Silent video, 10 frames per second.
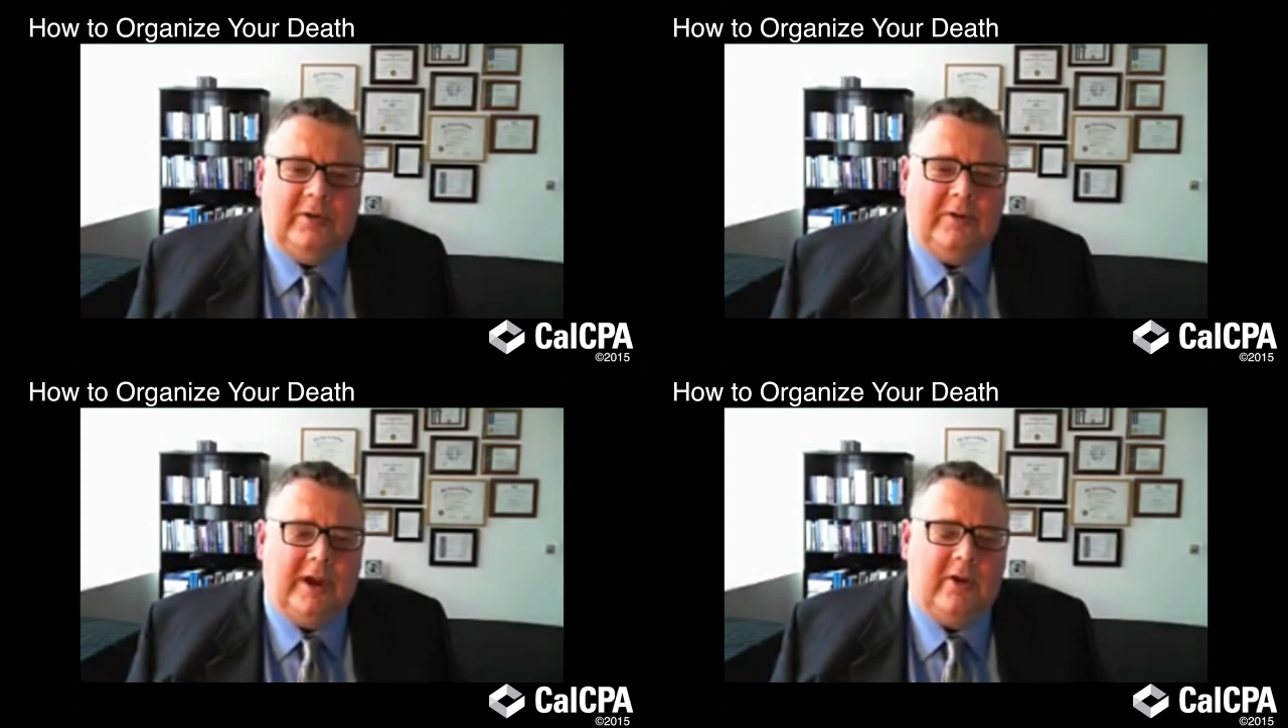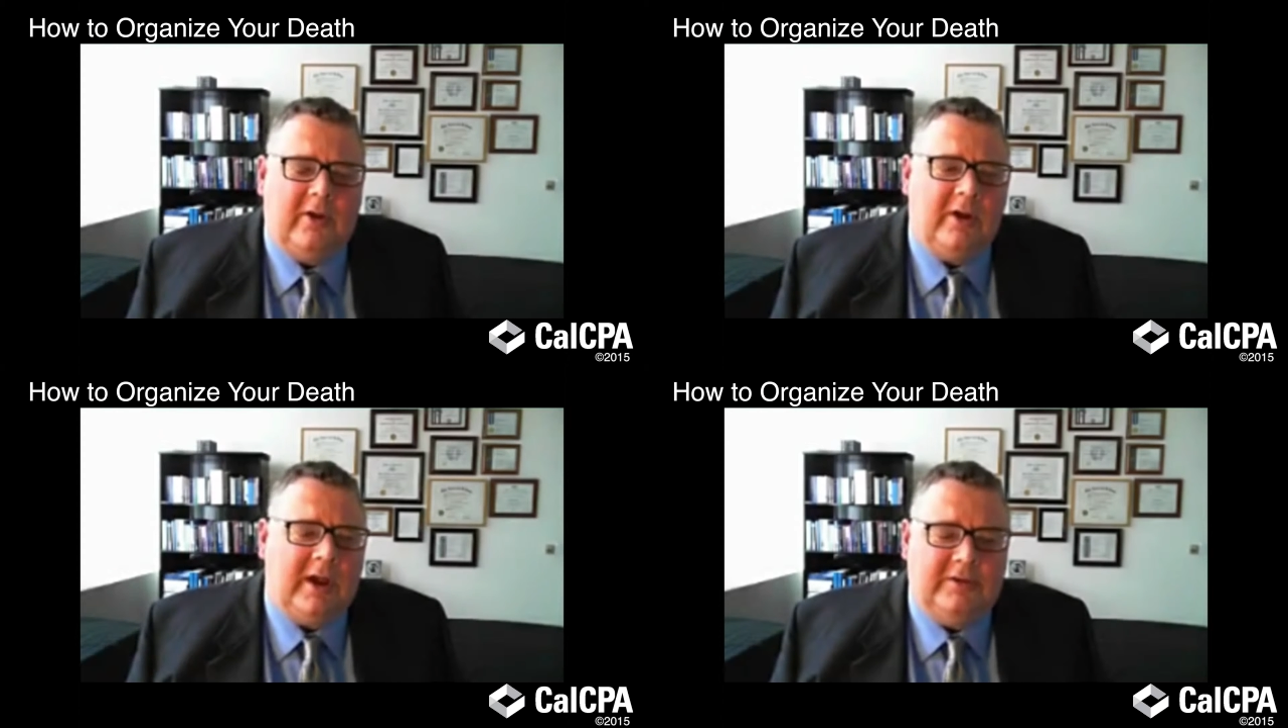
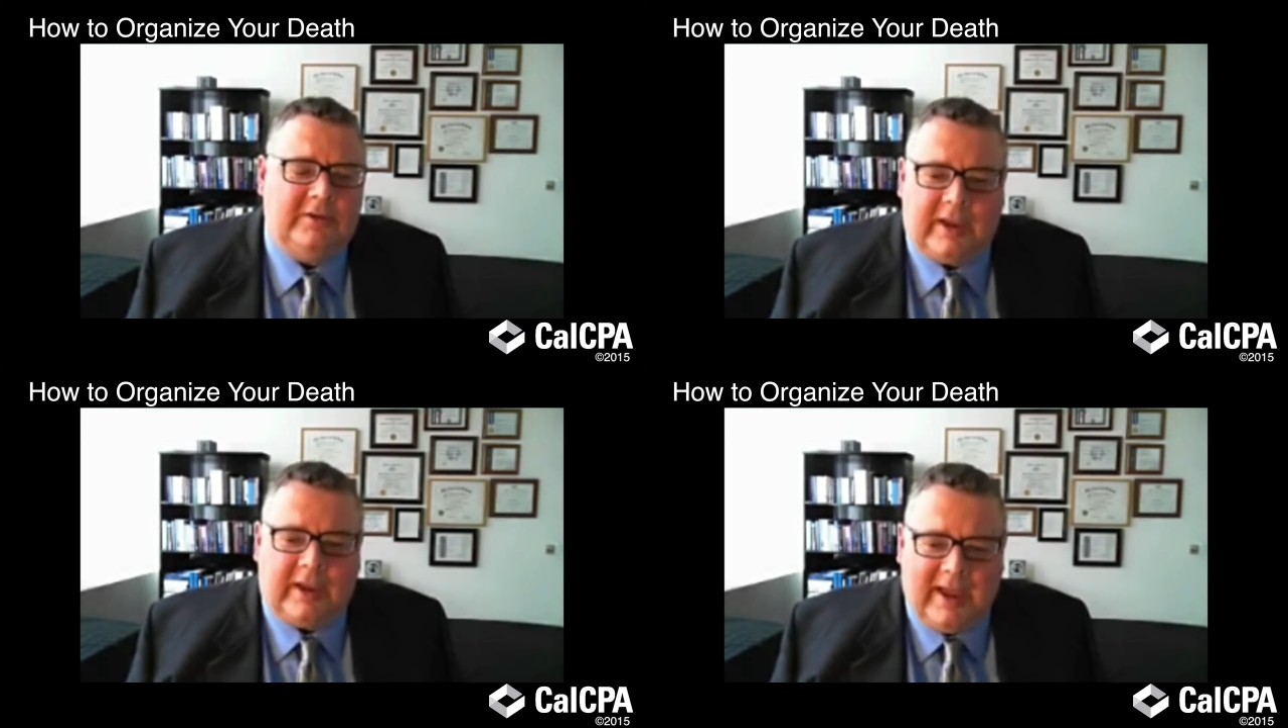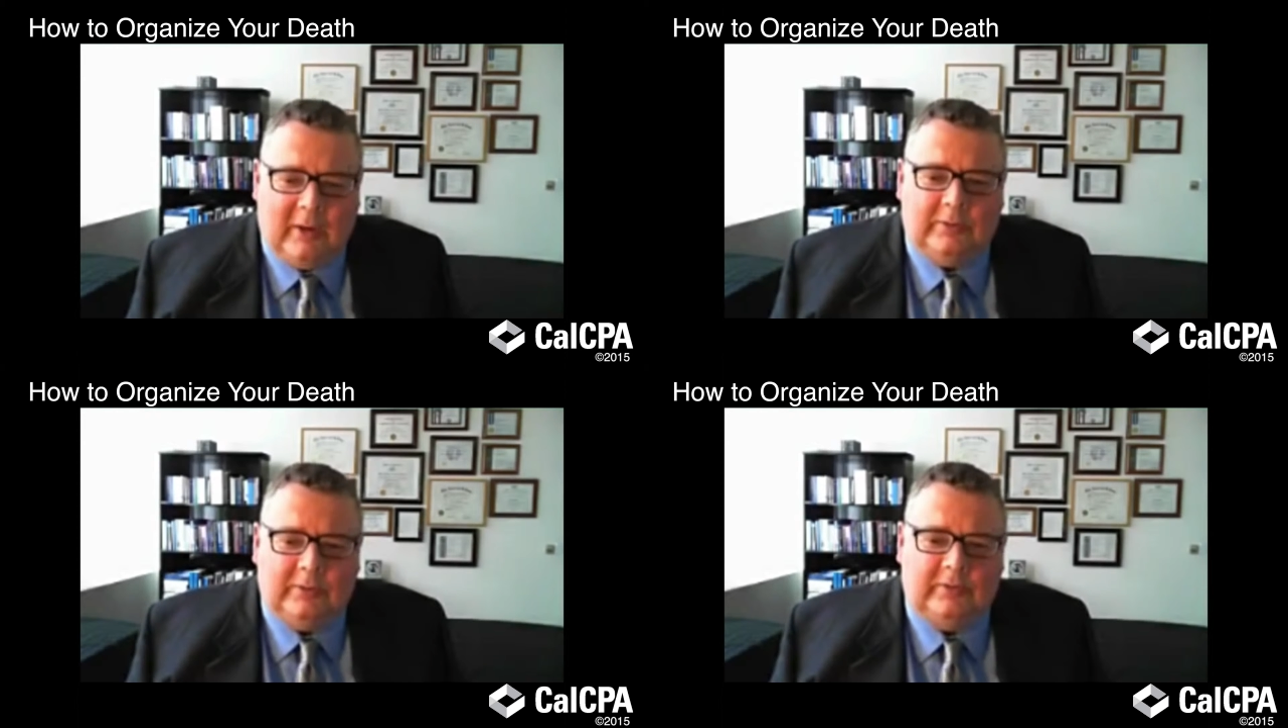notifying all kinds of
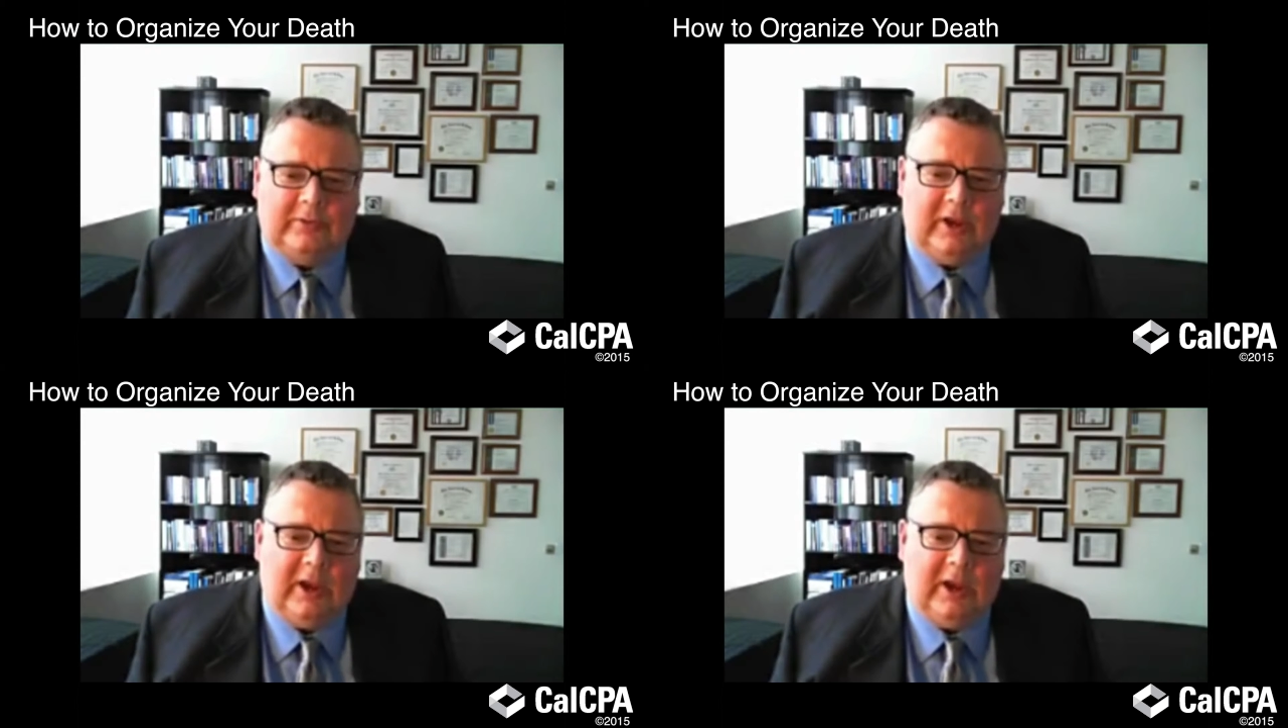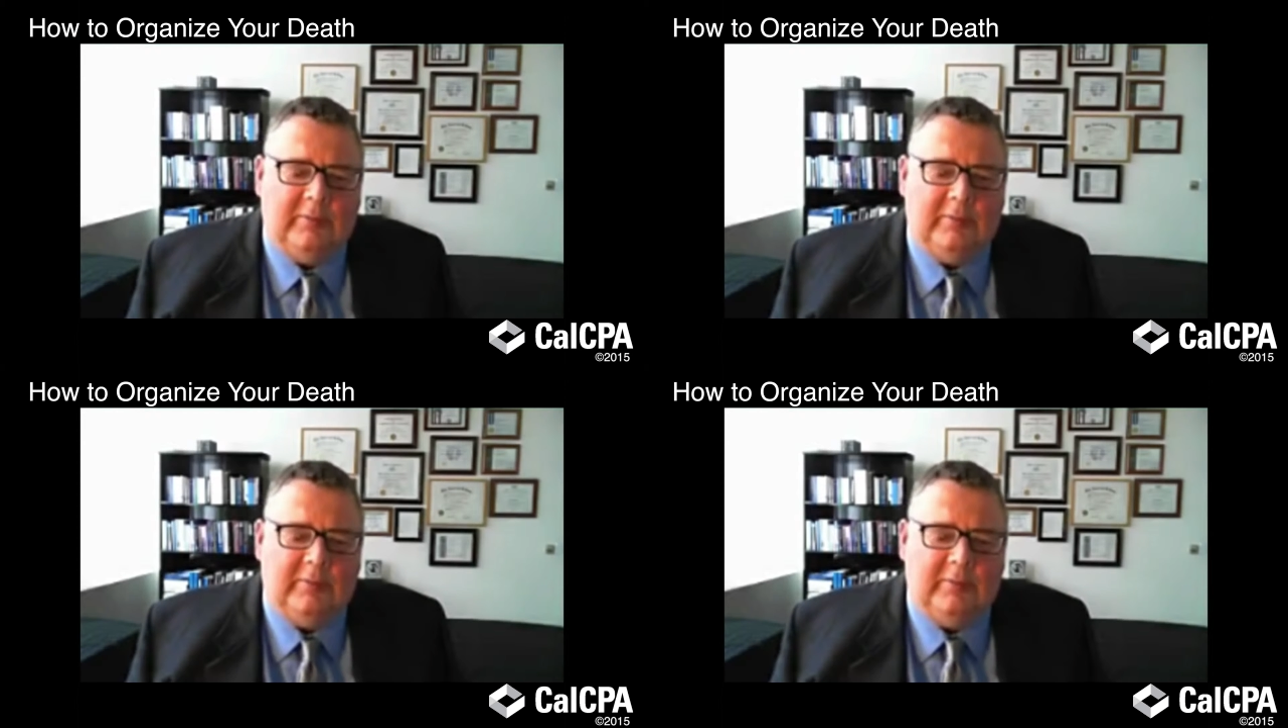accounts,